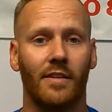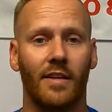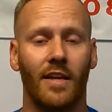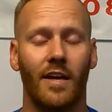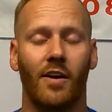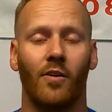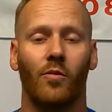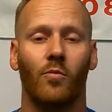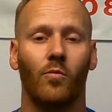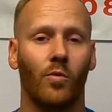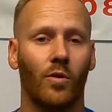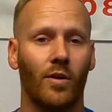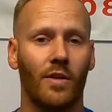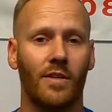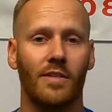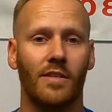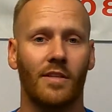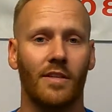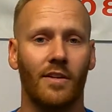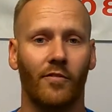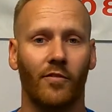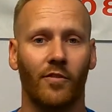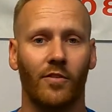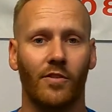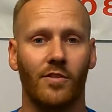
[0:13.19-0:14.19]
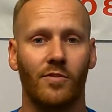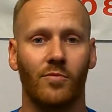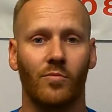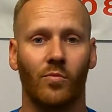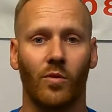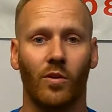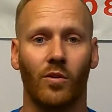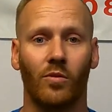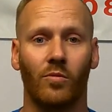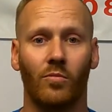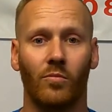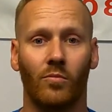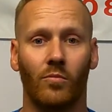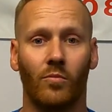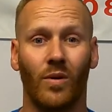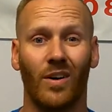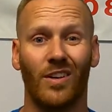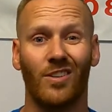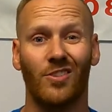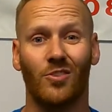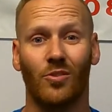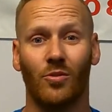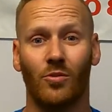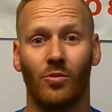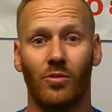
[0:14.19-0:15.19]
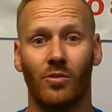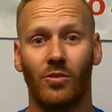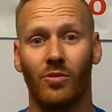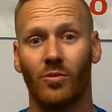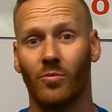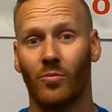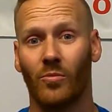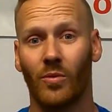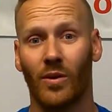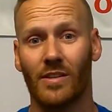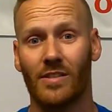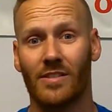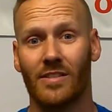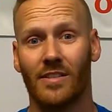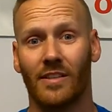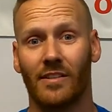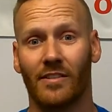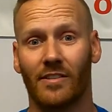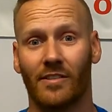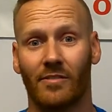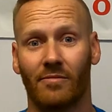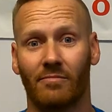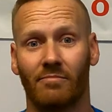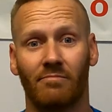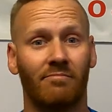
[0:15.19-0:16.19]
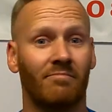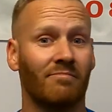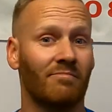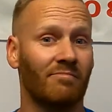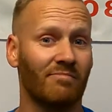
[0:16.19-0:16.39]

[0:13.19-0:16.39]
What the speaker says: Now what is the difference? Well, one's cork, one's silicone.